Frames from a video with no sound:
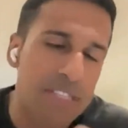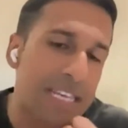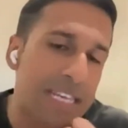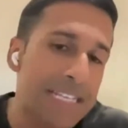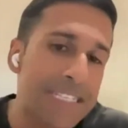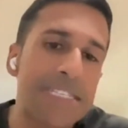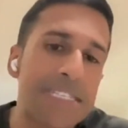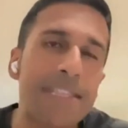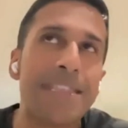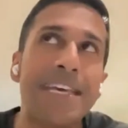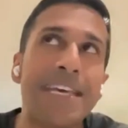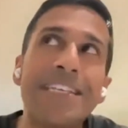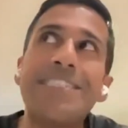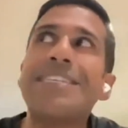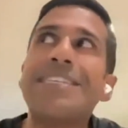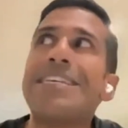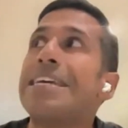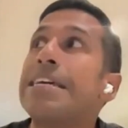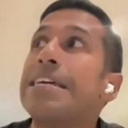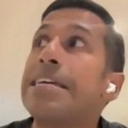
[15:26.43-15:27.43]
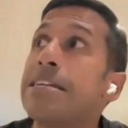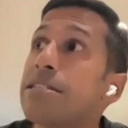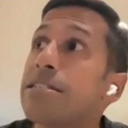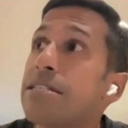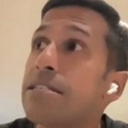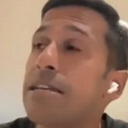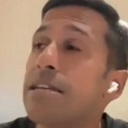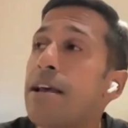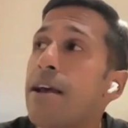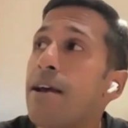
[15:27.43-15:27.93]
This
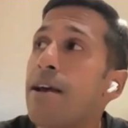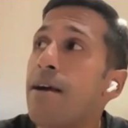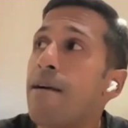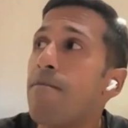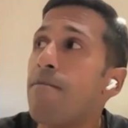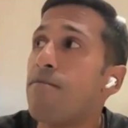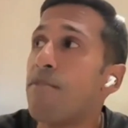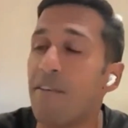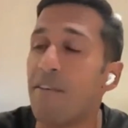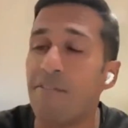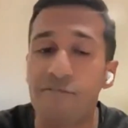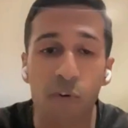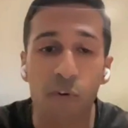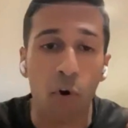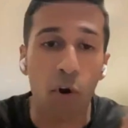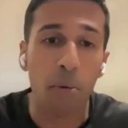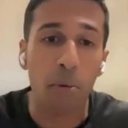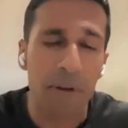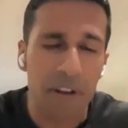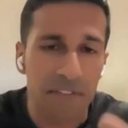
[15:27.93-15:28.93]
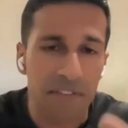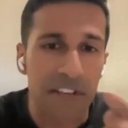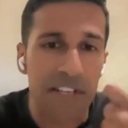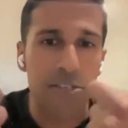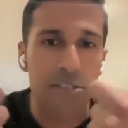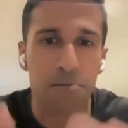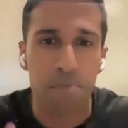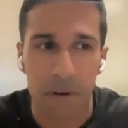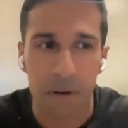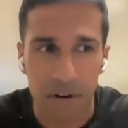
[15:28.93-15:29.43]
is the formative
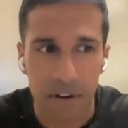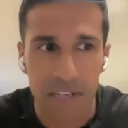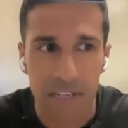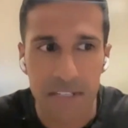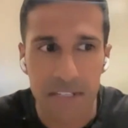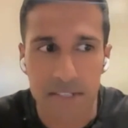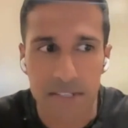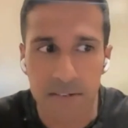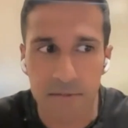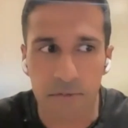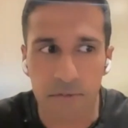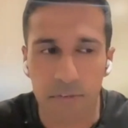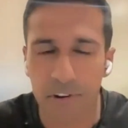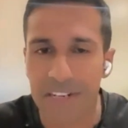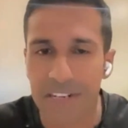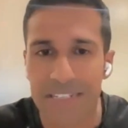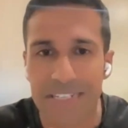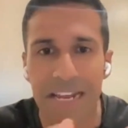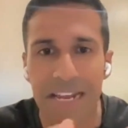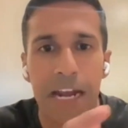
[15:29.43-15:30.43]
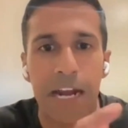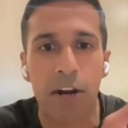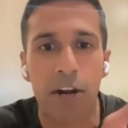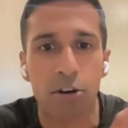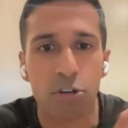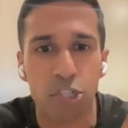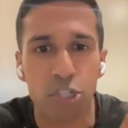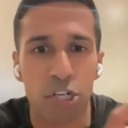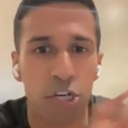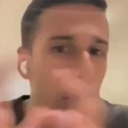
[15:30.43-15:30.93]
experience for an
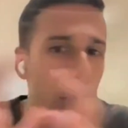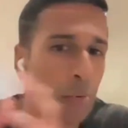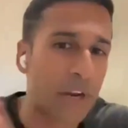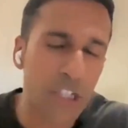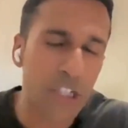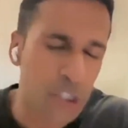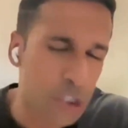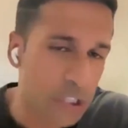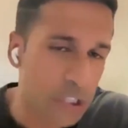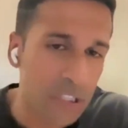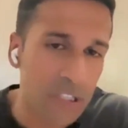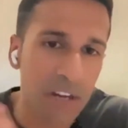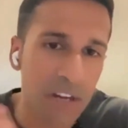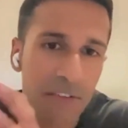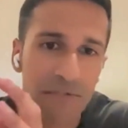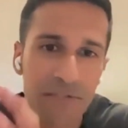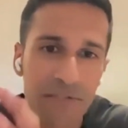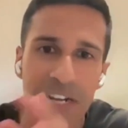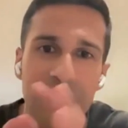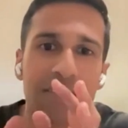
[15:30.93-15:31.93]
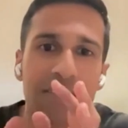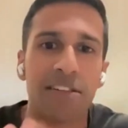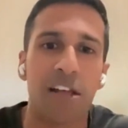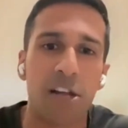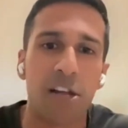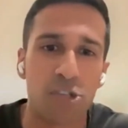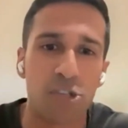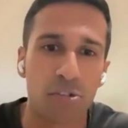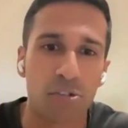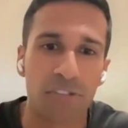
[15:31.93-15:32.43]
entire generation of
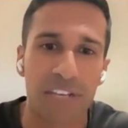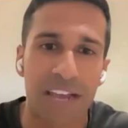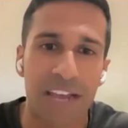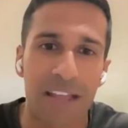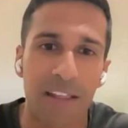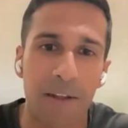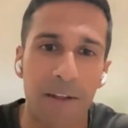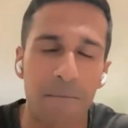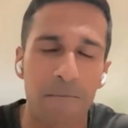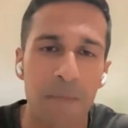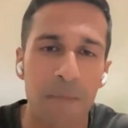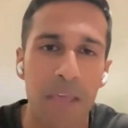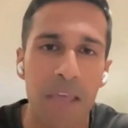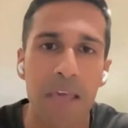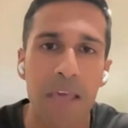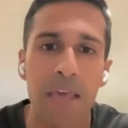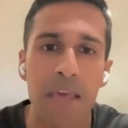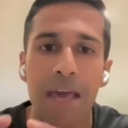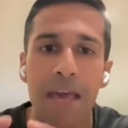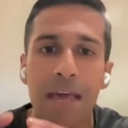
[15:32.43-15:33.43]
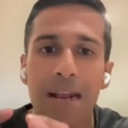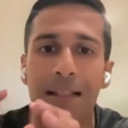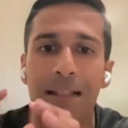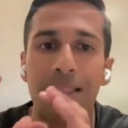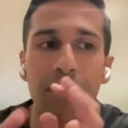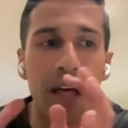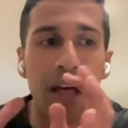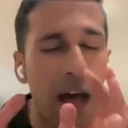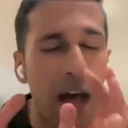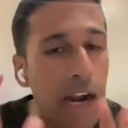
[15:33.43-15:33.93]
technological talent. And a
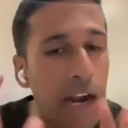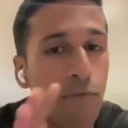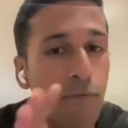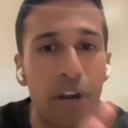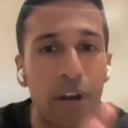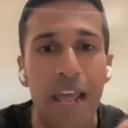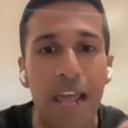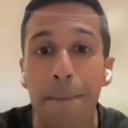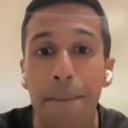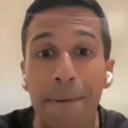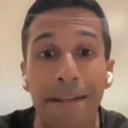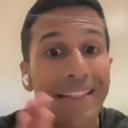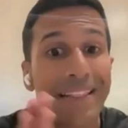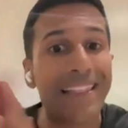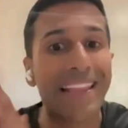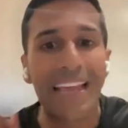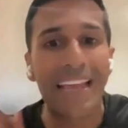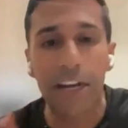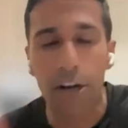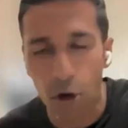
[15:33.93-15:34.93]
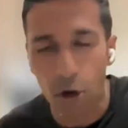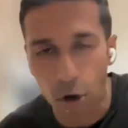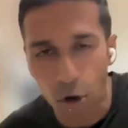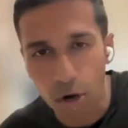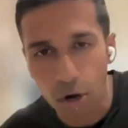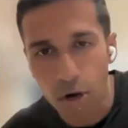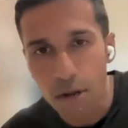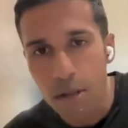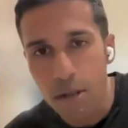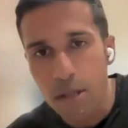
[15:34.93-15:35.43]
lot of what happened later
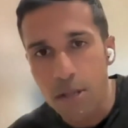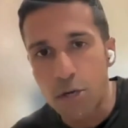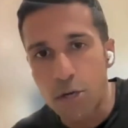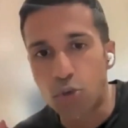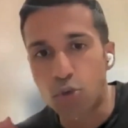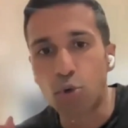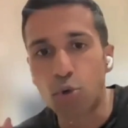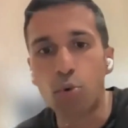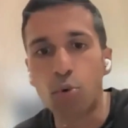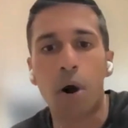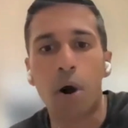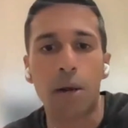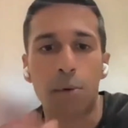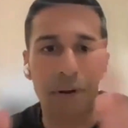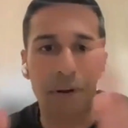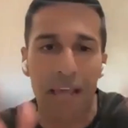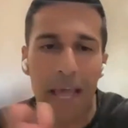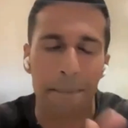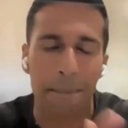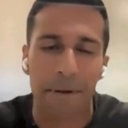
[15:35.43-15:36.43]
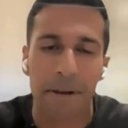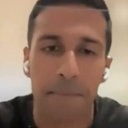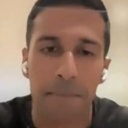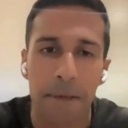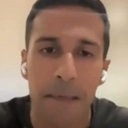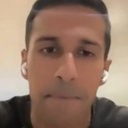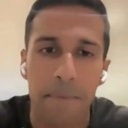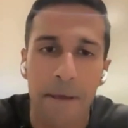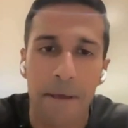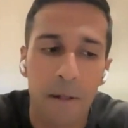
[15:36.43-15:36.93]
drew on what happened at
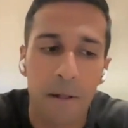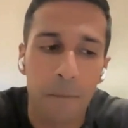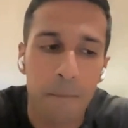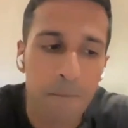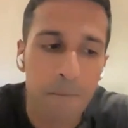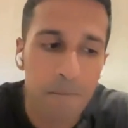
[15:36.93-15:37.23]
PayPal.